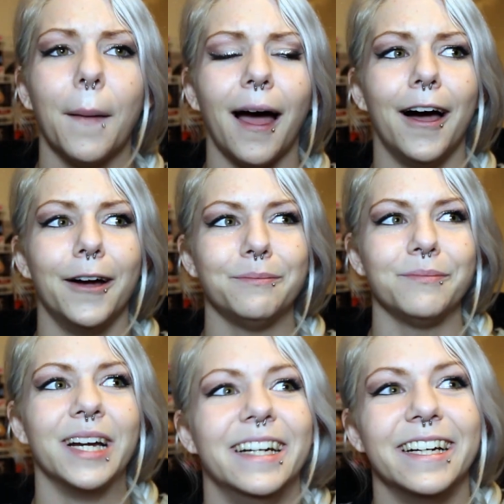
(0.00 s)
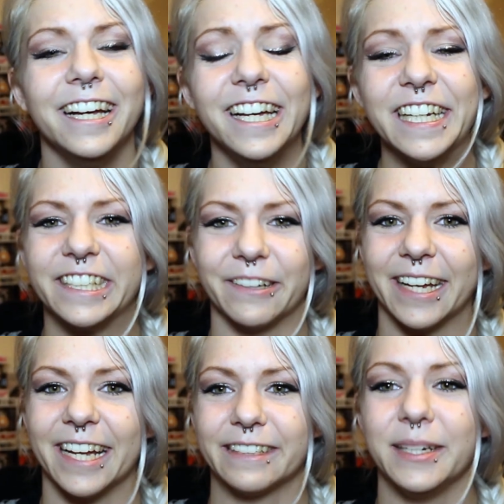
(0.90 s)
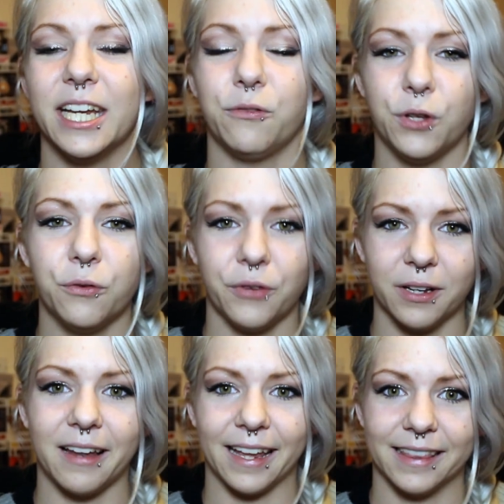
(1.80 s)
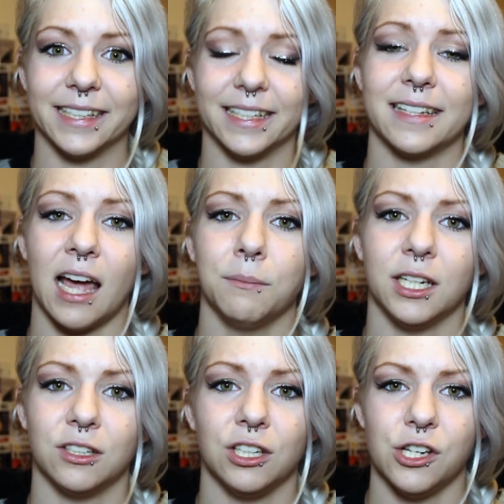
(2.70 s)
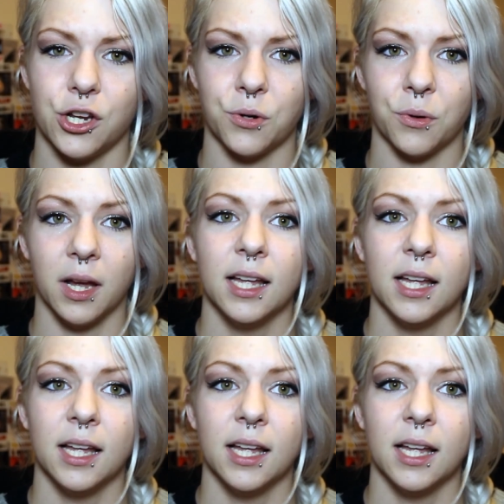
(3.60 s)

So I guess, I mean, if you feel like this is happening to you,